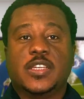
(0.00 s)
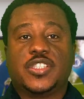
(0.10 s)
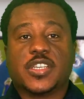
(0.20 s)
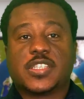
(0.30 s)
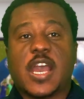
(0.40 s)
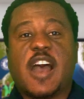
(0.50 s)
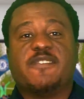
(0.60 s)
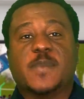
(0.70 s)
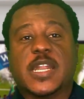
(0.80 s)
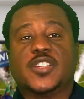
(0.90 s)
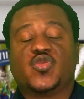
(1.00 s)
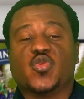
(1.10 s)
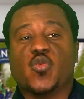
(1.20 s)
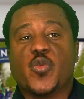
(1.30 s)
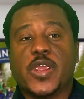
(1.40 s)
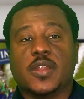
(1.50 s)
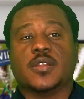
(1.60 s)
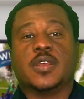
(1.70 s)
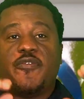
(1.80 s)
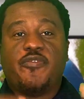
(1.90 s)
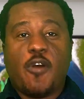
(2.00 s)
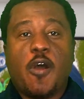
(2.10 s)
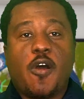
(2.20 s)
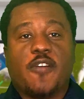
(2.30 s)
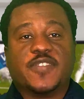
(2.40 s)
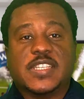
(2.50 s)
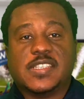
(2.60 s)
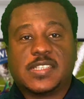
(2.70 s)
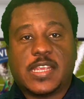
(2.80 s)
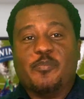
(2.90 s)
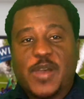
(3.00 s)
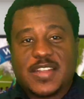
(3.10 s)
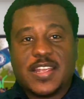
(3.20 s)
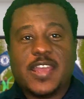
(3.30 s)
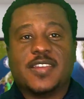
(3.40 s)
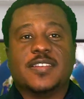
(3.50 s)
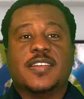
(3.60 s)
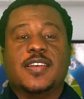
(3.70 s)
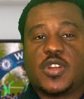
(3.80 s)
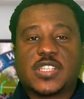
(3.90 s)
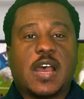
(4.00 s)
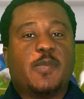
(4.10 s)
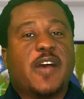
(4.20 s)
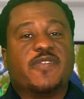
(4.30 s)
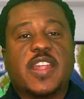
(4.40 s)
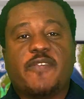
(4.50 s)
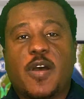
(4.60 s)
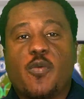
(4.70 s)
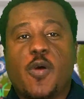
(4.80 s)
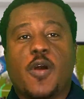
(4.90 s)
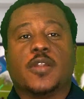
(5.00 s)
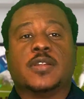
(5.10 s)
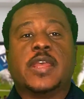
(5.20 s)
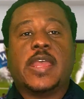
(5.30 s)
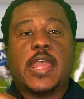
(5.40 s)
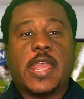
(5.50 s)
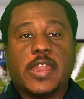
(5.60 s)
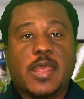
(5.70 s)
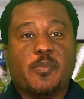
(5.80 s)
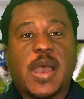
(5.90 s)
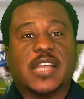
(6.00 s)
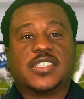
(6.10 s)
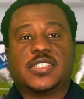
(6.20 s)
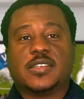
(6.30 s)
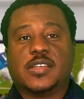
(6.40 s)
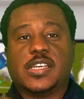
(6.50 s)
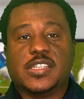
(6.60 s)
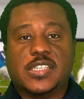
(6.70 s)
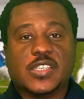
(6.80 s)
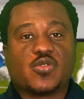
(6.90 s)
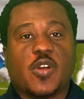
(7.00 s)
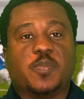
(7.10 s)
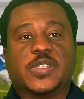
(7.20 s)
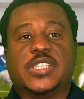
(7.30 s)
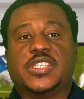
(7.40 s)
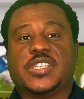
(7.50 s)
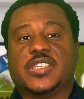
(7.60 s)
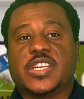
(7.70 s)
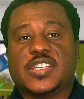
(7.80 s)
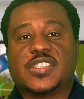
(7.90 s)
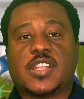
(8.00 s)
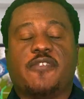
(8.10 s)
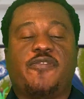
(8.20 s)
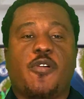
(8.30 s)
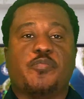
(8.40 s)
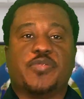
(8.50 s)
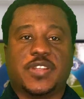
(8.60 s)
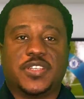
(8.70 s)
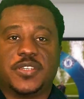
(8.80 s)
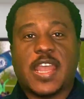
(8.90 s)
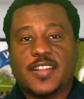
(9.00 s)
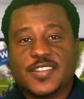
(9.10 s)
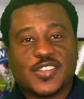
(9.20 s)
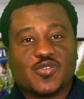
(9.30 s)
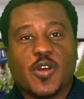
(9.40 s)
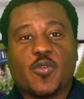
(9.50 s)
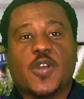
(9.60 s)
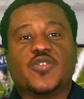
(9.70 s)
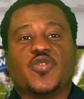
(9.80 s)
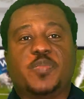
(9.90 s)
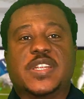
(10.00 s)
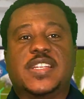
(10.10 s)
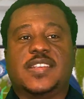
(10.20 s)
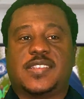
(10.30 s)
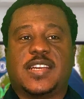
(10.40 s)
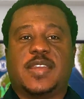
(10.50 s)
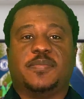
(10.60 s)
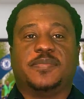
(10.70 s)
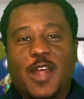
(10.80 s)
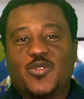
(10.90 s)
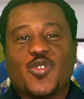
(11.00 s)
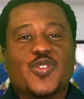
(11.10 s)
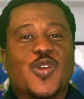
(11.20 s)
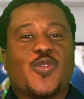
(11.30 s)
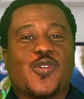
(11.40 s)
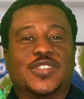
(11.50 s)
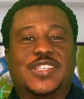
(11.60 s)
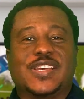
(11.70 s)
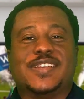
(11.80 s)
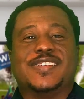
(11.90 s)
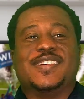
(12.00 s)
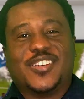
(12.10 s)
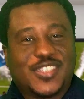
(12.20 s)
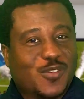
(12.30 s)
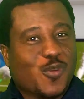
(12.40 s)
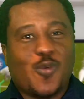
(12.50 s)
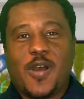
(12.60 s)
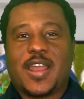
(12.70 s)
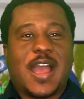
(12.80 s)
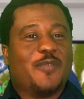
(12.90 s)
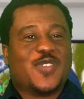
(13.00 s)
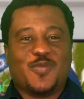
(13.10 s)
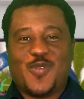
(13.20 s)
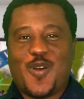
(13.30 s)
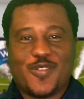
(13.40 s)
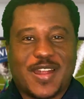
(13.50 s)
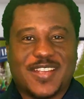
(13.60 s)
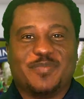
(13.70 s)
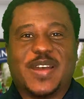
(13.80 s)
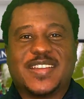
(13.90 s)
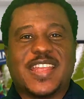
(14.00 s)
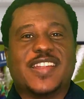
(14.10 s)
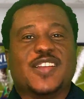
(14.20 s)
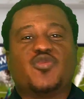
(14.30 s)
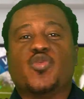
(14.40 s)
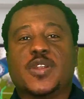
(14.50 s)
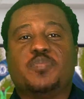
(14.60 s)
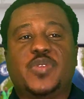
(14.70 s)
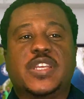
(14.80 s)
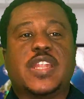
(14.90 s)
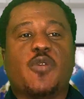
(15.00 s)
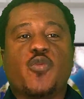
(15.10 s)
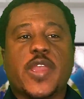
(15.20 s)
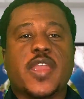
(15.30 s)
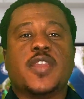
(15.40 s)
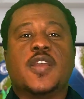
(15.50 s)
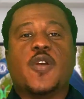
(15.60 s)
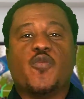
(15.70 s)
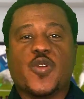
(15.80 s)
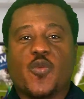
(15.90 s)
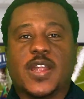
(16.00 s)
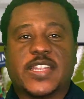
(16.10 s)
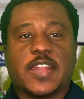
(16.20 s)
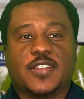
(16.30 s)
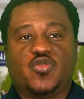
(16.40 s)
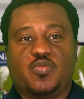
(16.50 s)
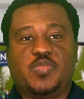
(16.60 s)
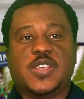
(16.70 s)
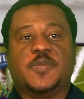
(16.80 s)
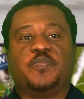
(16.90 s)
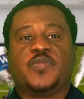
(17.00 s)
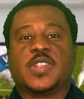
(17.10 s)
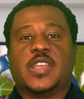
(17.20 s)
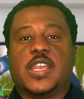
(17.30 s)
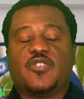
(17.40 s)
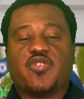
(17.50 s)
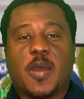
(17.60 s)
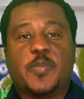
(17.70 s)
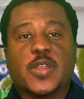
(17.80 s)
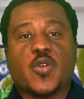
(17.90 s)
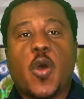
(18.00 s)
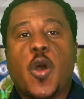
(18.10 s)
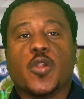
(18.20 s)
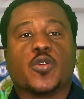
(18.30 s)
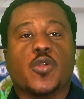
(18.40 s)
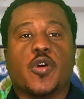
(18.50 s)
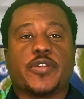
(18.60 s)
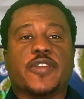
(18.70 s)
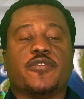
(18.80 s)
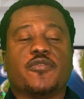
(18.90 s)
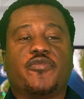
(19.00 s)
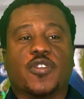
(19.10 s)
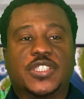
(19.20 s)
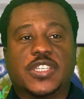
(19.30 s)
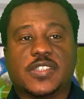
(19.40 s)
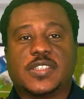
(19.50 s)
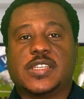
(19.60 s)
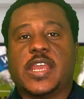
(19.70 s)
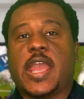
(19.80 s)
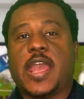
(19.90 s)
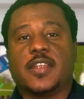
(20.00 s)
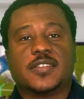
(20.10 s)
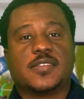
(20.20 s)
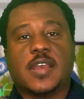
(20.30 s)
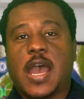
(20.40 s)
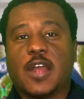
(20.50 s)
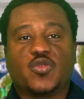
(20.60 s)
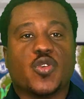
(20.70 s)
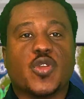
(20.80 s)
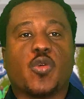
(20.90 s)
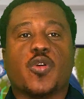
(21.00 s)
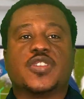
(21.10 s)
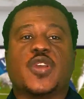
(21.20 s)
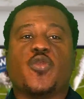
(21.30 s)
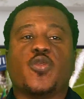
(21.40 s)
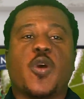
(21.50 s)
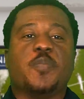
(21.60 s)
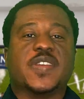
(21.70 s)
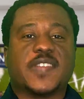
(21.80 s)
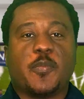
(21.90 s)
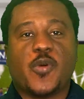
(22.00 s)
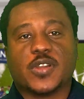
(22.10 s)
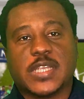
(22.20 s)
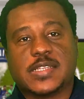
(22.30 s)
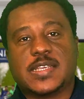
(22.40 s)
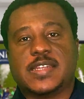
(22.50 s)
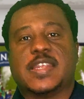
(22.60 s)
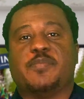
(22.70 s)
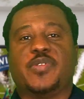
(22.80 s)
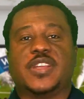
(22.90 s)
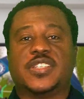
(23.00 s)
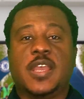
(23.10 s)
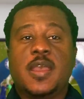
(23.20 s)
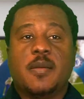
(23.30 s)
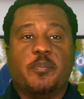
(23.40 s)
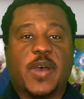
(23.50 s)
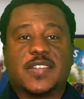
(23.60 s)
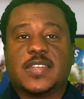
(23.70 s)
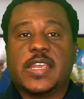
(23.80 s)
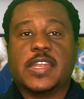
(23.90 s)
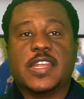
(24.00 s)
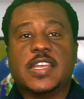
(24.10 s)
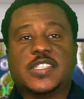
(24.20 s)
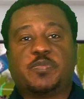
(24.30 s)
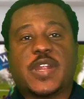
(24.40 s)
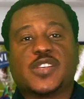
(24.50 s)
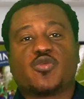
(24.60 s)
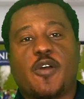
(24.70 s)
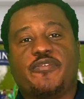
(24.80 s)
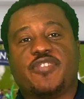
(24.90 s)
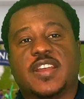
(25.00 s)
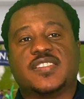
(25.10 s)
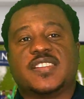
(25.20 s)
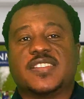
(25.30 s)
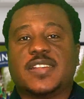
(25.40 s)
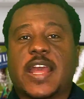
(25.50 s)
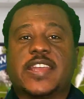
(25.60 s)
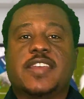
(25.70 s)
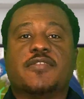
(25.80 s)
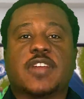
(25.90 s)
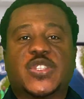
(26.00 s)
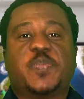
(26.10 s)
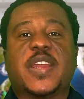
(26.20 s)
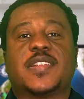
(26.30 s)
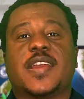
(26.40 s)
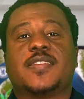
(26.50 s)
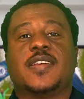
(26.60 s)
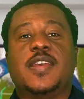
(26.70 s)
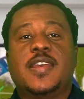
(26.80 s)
Chelsea have managed to win 4 of these, but hey, Tottenham have never won any match in this competition in Stamford Bridge, and it is not going to be this time. Antonio Conte, Chelsea will welcome him alright, but then it wouldn't be the way we wanted it to be. It would have been all glory for Chelsea, and Antonio Conte will not be supported in the bridge. But in his press conference, it's like he respected